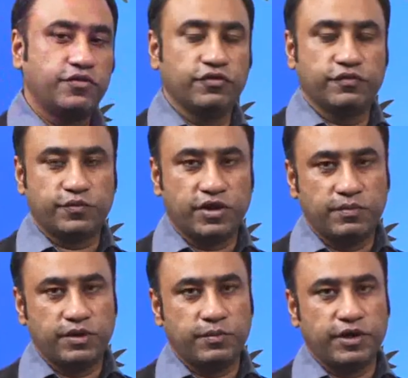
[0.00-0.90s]
those
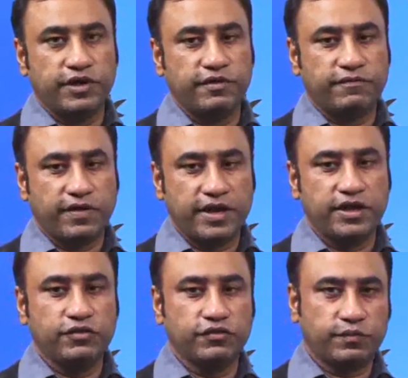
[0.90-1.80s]
problem and defining
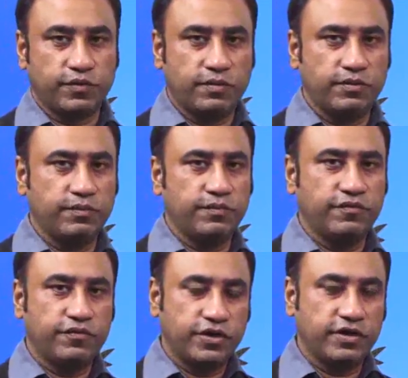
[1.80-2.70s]
those problem,
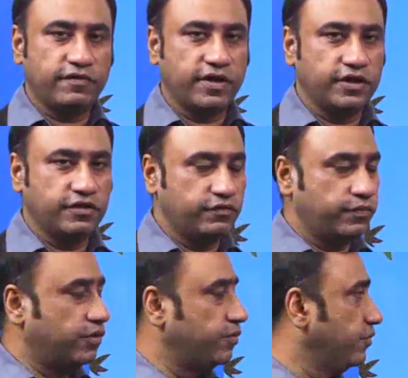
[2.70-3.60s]
before defining this
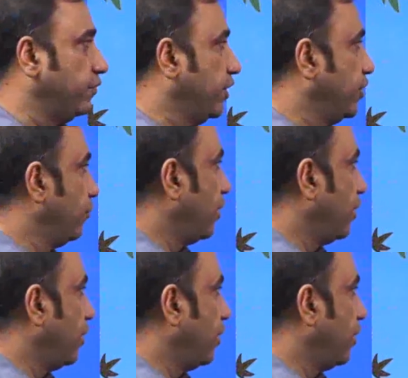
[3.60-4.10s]
problem, we need to